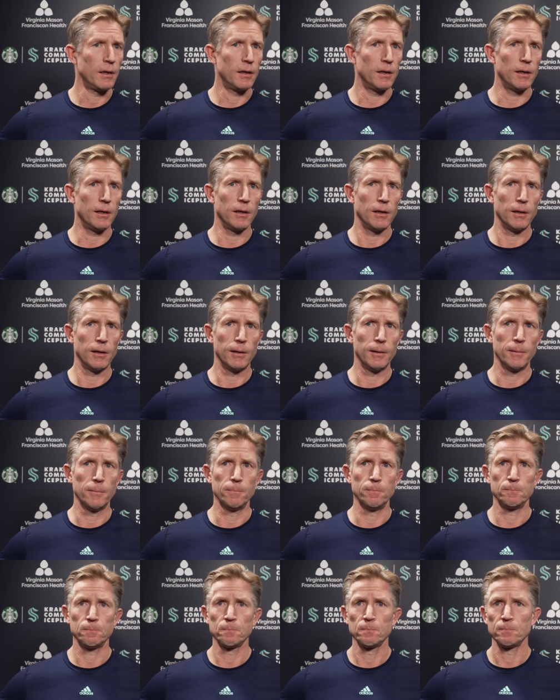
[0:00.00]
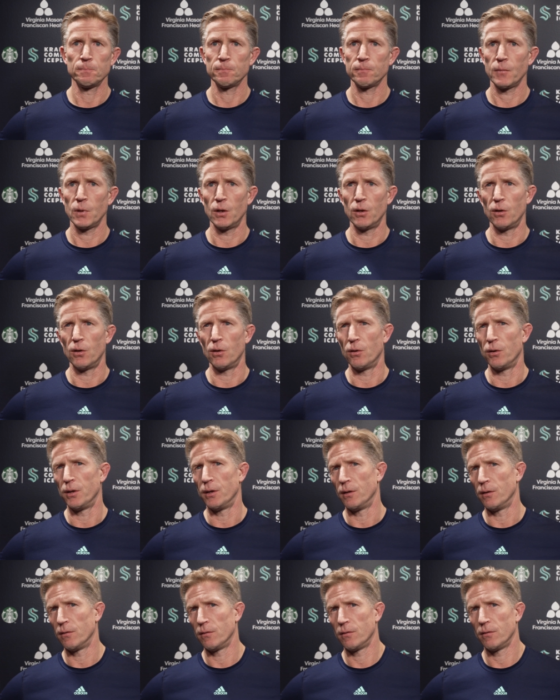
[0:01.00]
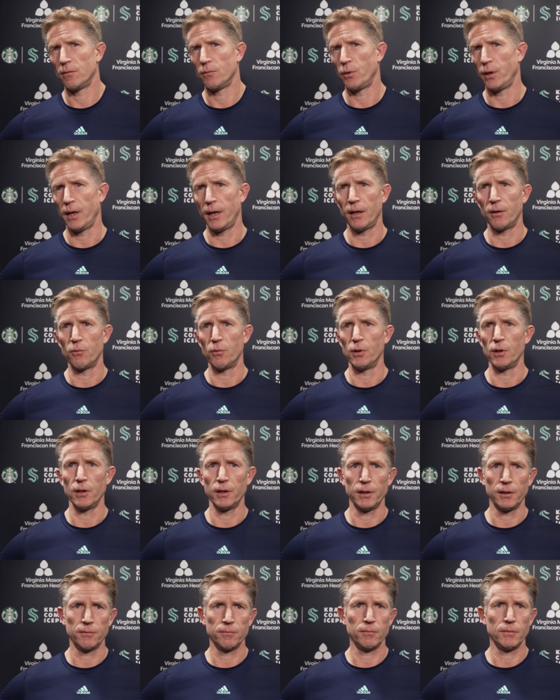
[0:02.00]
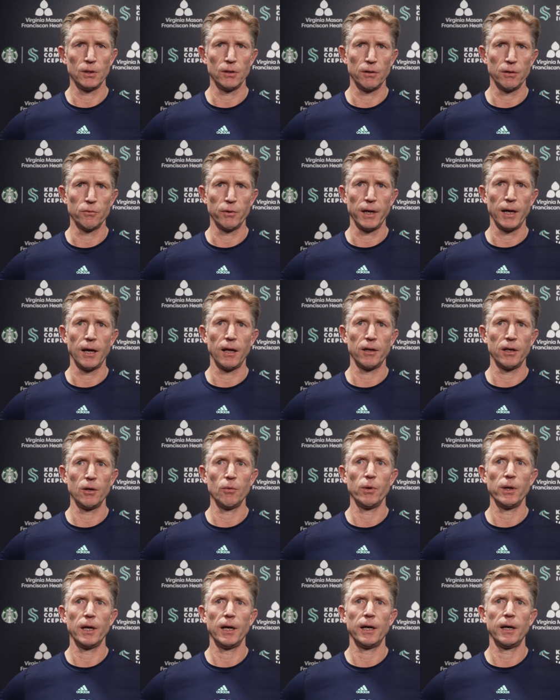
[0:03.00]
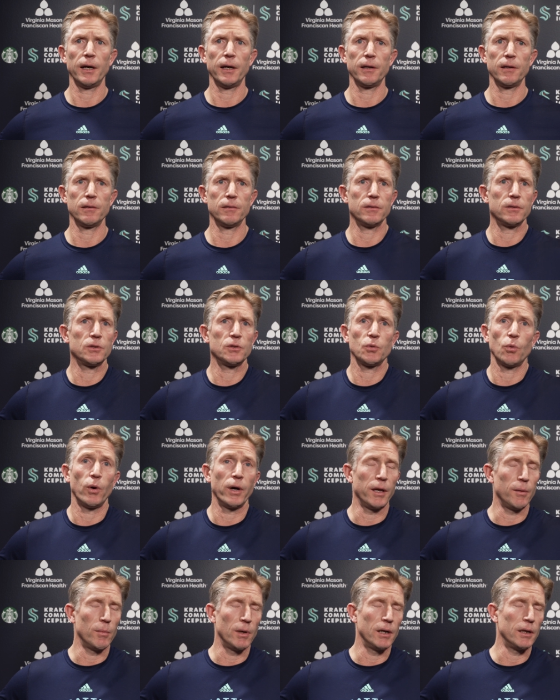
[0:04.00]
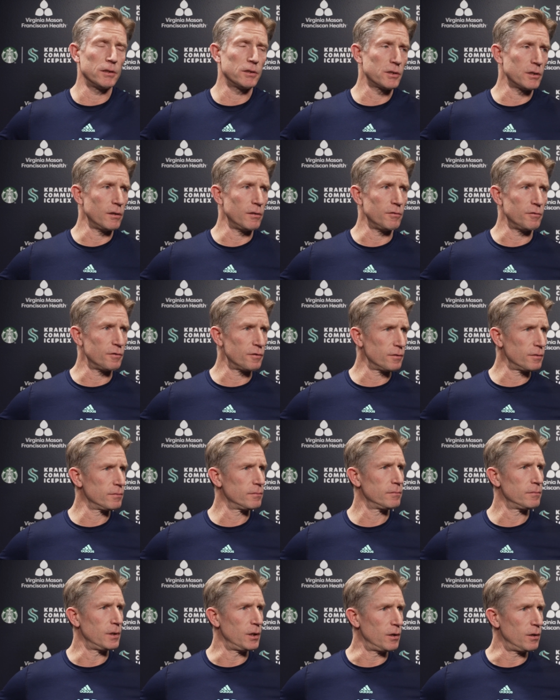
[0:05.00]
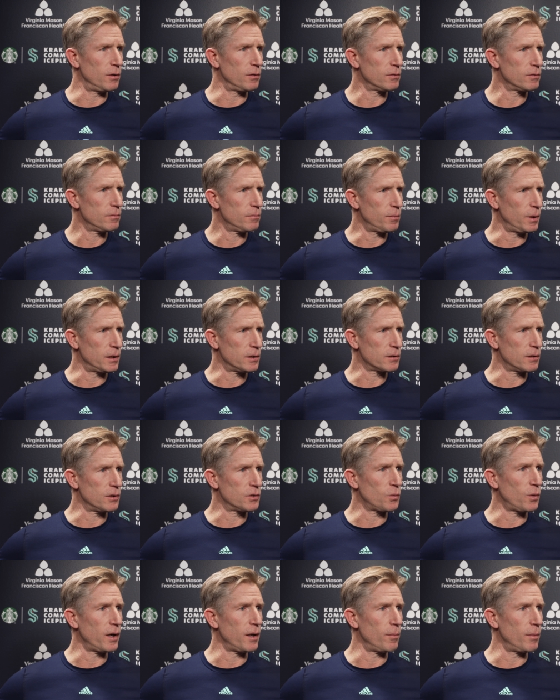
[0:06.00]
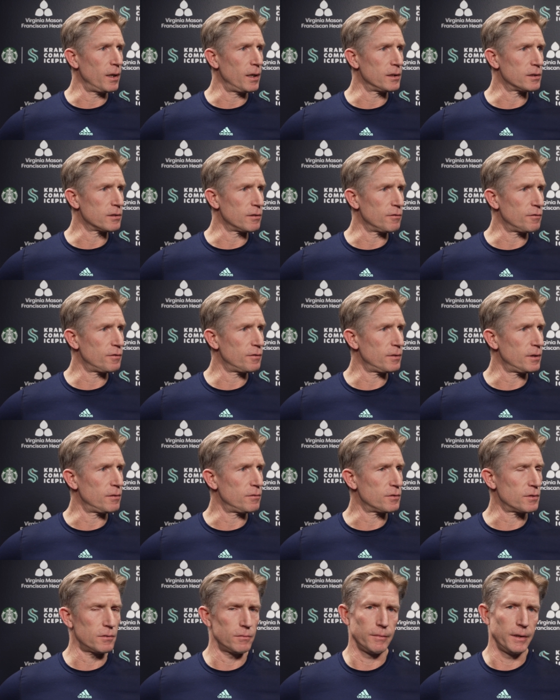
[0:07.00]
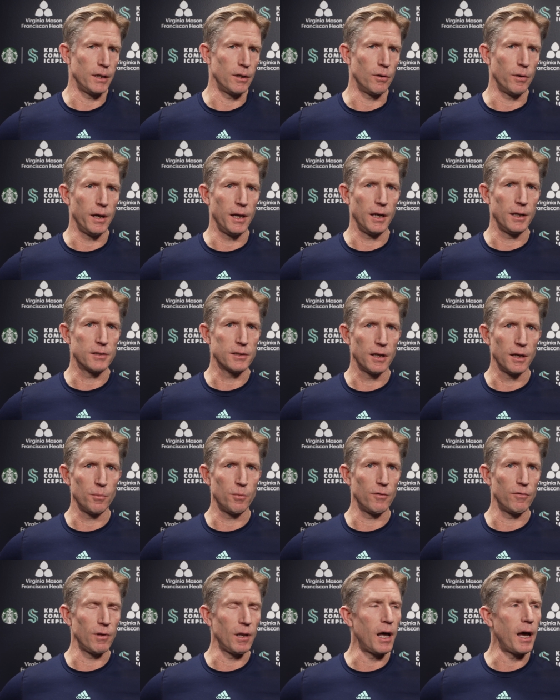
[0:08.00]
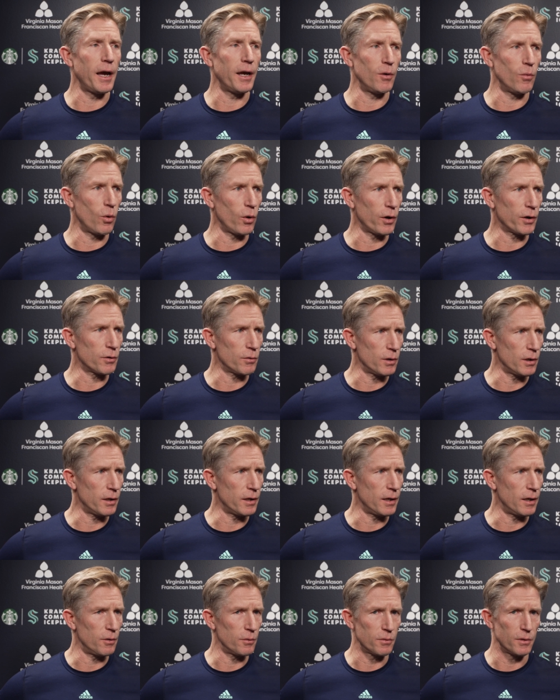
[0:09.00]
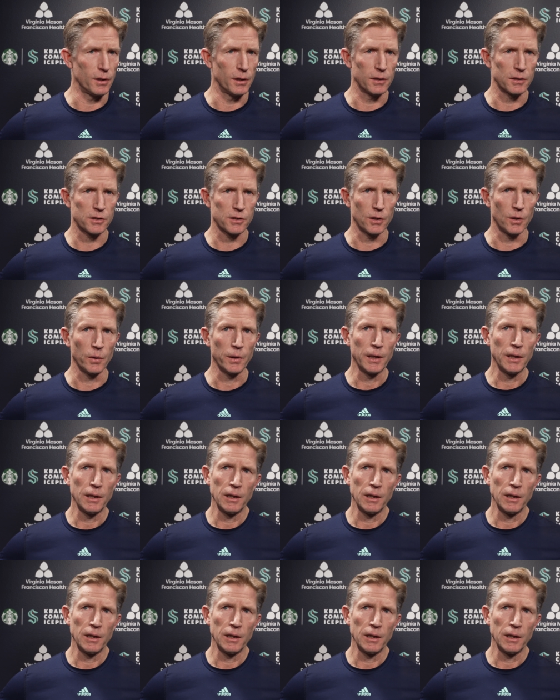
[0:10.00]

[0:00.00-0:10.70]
um, you know, and we had really, you know, in reality, we had 20 minutes of, you know, basically 20 minutes of, of you know, any type of line work really out there. So,